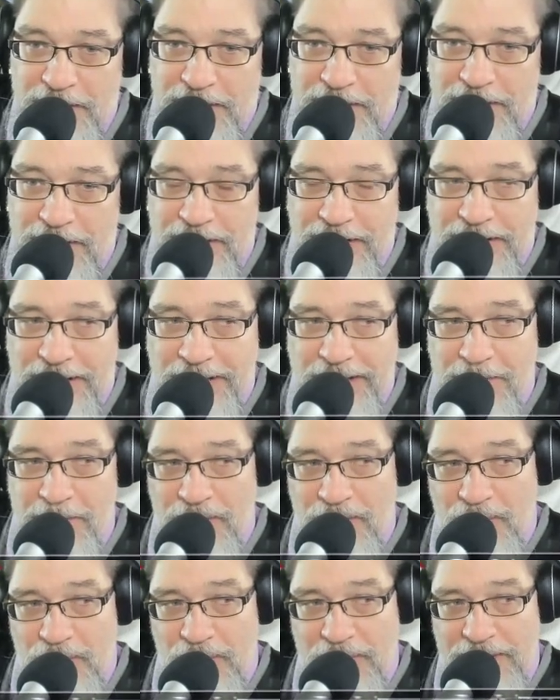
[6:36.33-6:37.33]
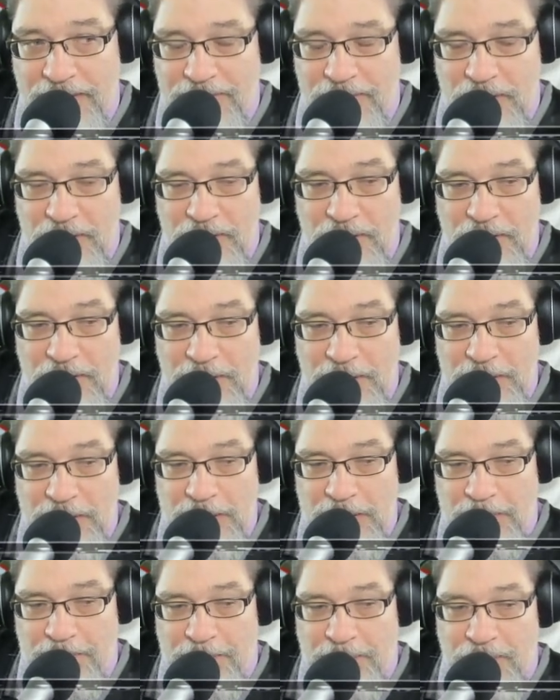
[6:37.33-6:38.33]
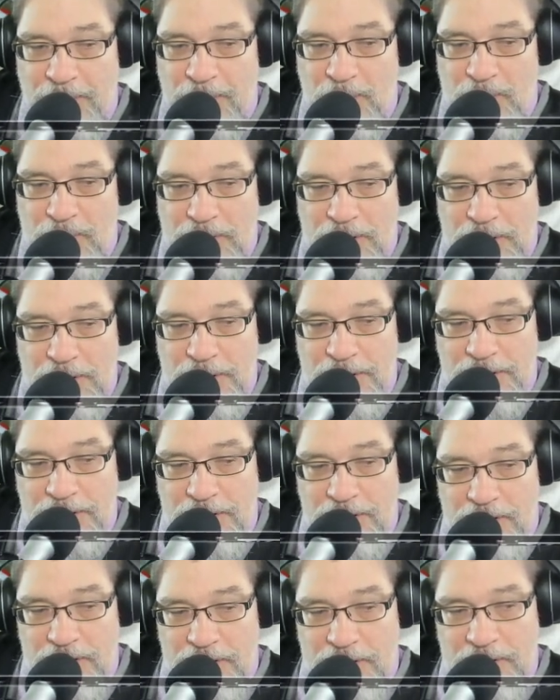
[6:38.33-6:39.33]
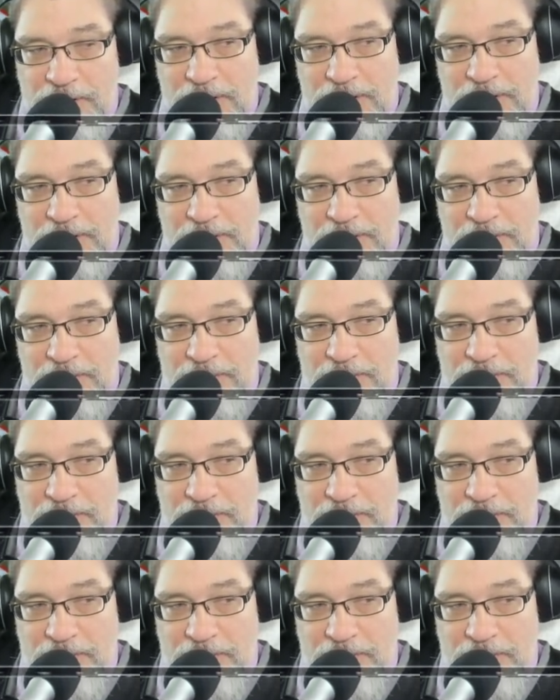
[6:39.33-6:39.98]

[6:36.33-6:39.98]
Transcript: in the name of whatever pure, certain,